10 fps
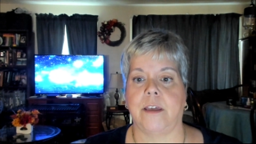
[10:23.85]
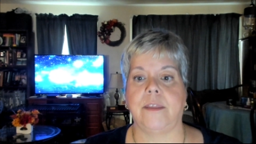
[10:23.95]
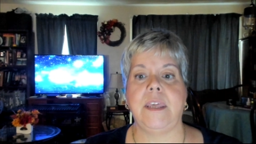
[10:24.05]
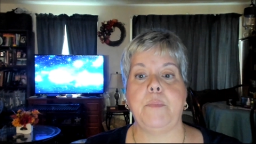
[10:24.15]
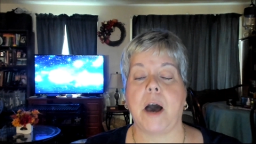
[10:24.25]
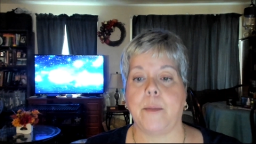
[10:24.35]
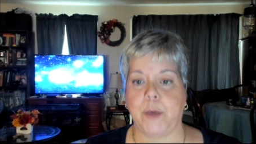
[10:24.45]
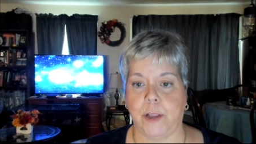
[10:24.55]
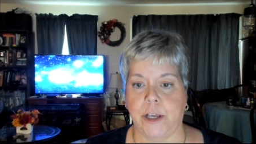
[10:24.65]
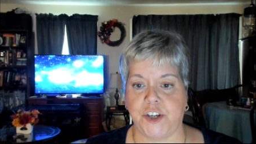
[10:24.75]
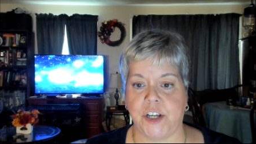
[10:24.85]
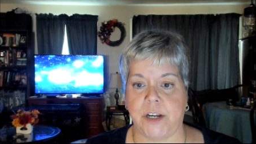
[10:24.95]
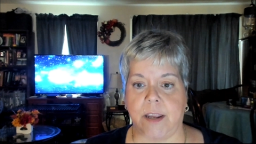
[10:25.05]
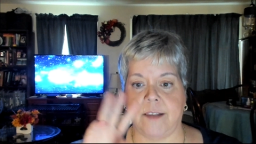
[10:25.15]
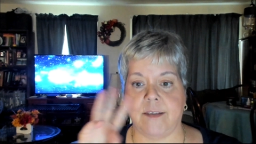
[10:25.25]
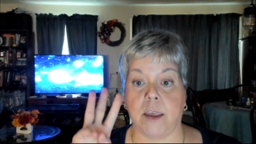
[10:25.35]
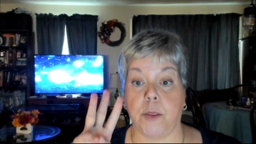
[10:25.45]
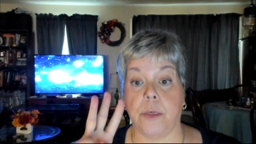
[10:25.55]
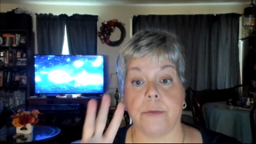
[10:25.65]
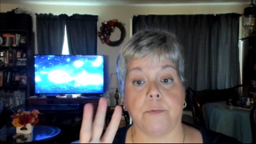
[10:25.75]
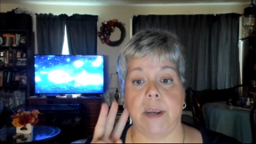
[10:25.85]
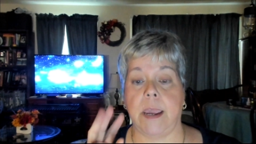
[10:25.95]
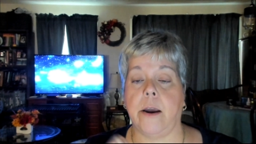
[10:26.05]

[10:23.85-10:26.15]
the population is in three